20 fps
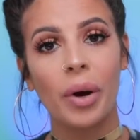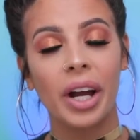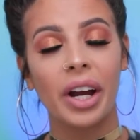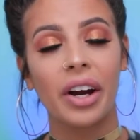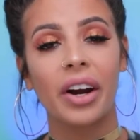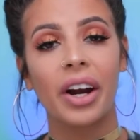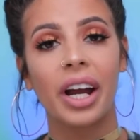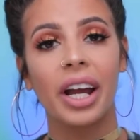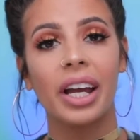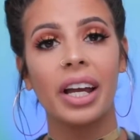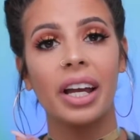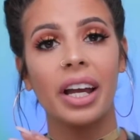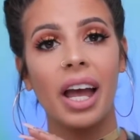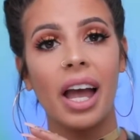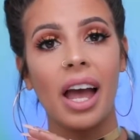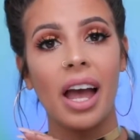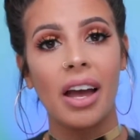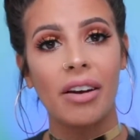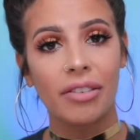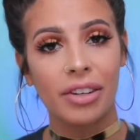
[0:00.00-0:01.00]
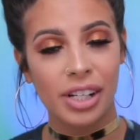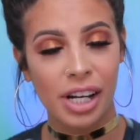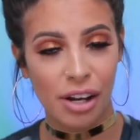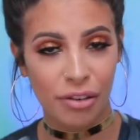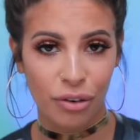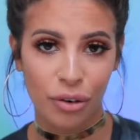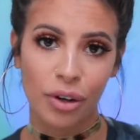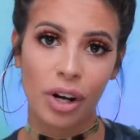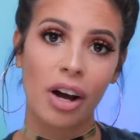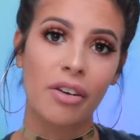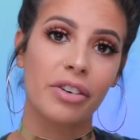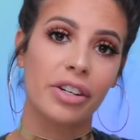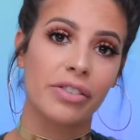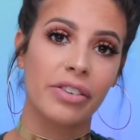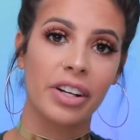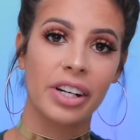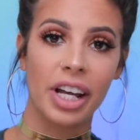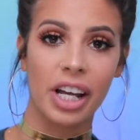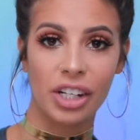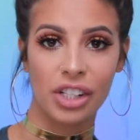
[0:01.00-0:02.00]
wearing, everyday full coverage
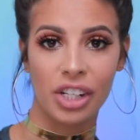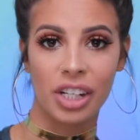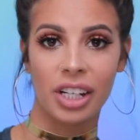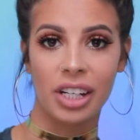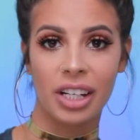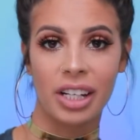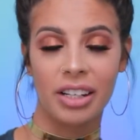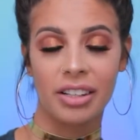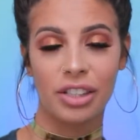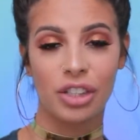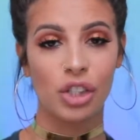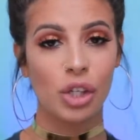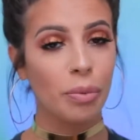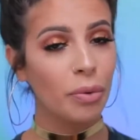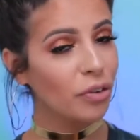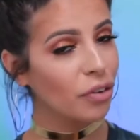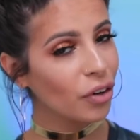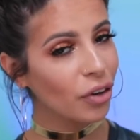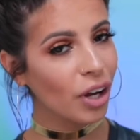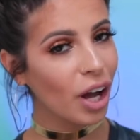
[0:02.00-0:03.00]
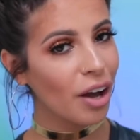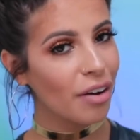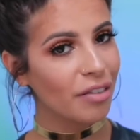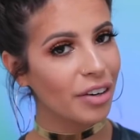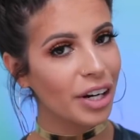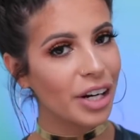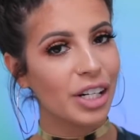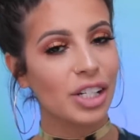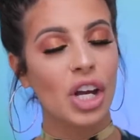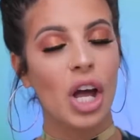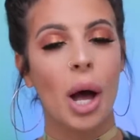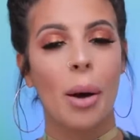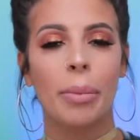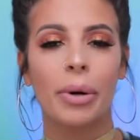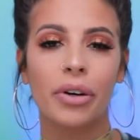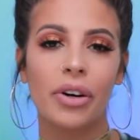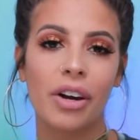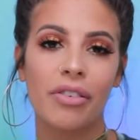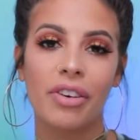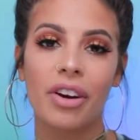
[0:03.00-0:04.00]
foundation. Super full coverage,
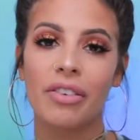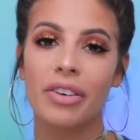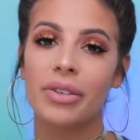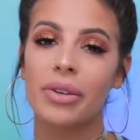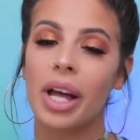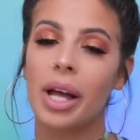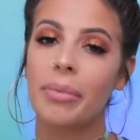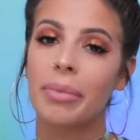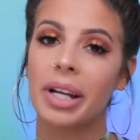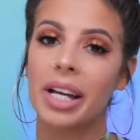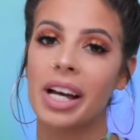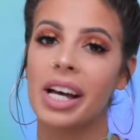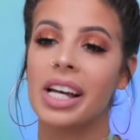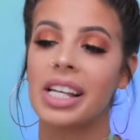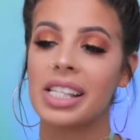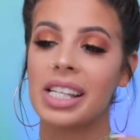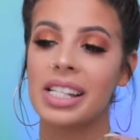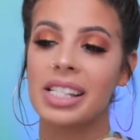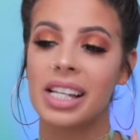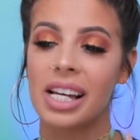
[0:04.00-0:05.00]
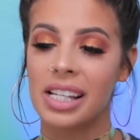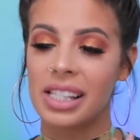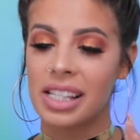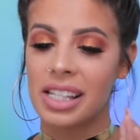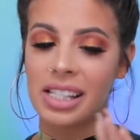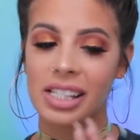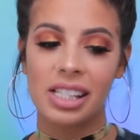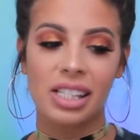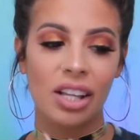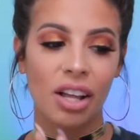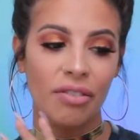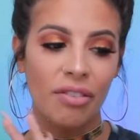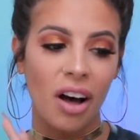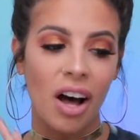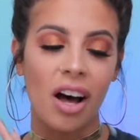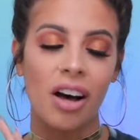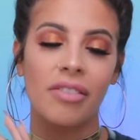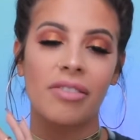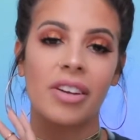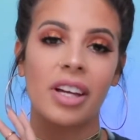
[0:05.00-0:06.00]
but great for every day because it doesn't slough
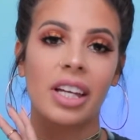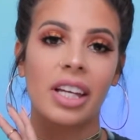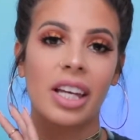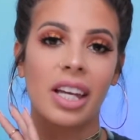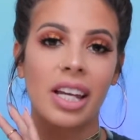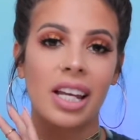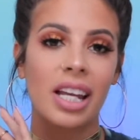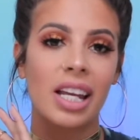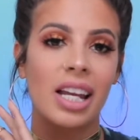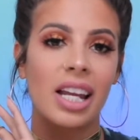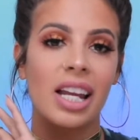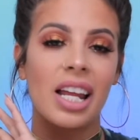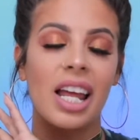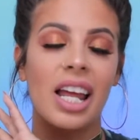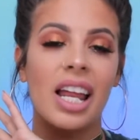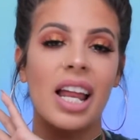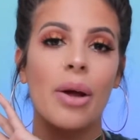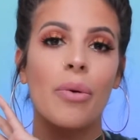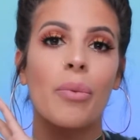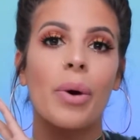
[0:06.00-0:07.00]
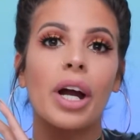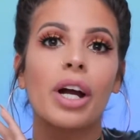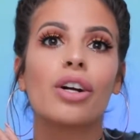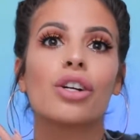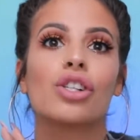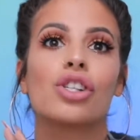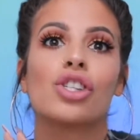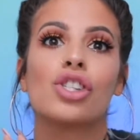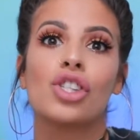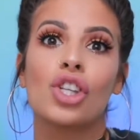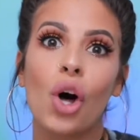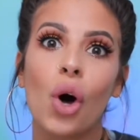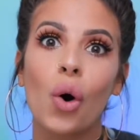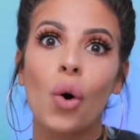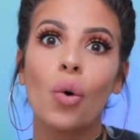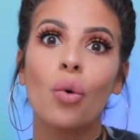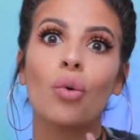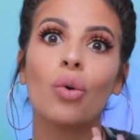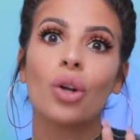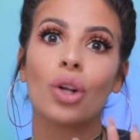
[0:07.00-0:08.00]
off again and it wears
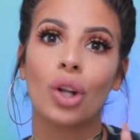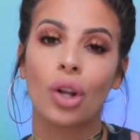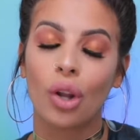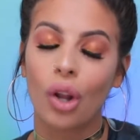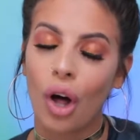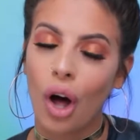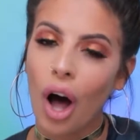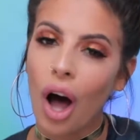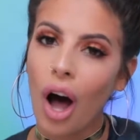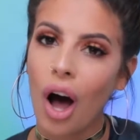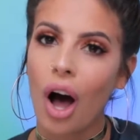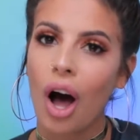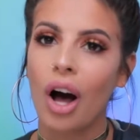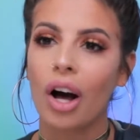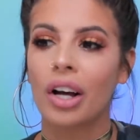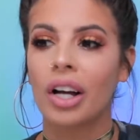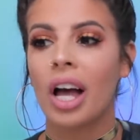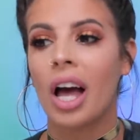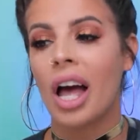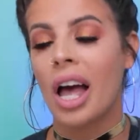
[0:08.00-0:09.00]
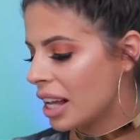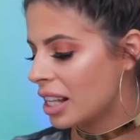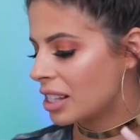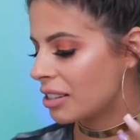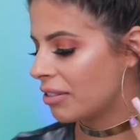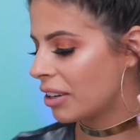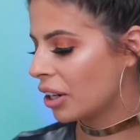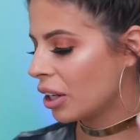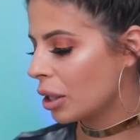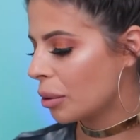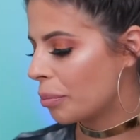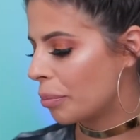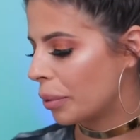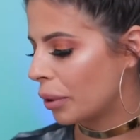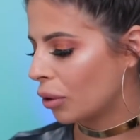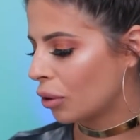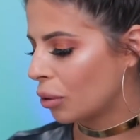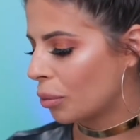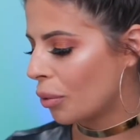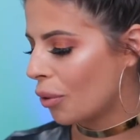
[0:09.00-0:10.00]
so long. It's very
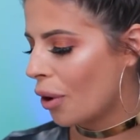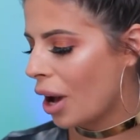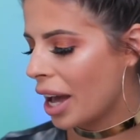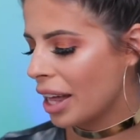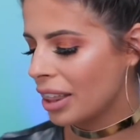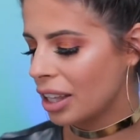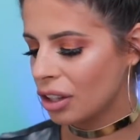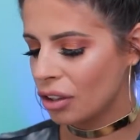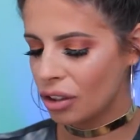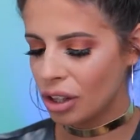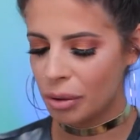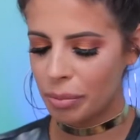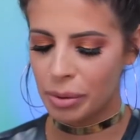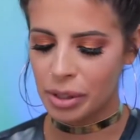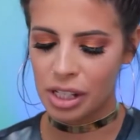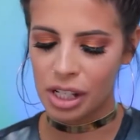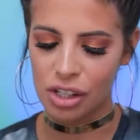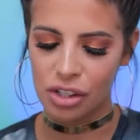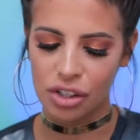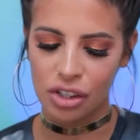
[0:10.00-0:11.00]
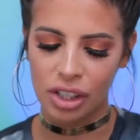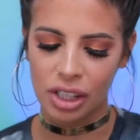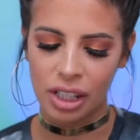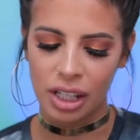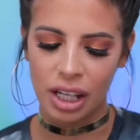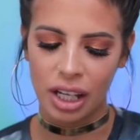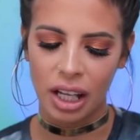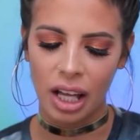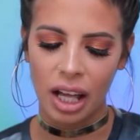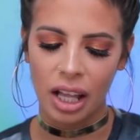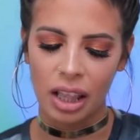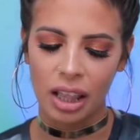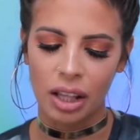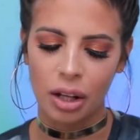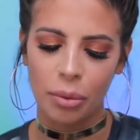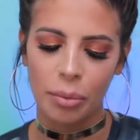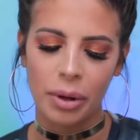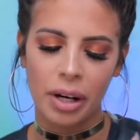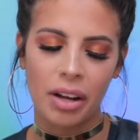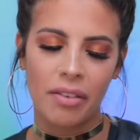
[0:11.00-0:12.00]
buildable. I think you could potentially get a
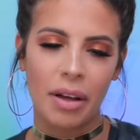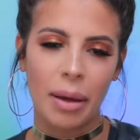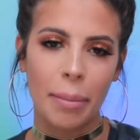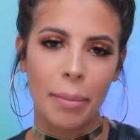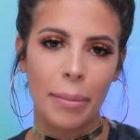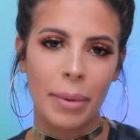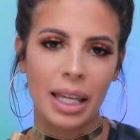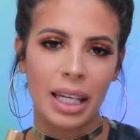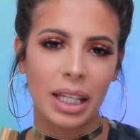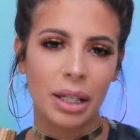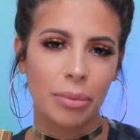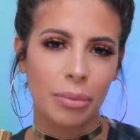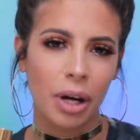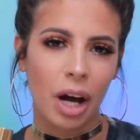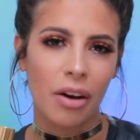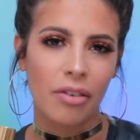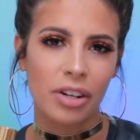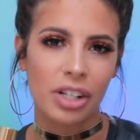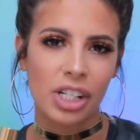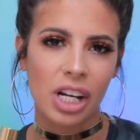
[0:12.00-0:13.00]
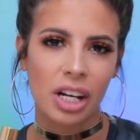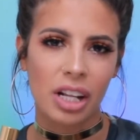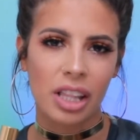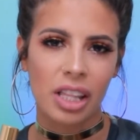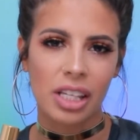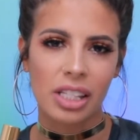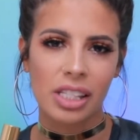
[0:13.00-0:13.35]
little bit of a medium coverage out of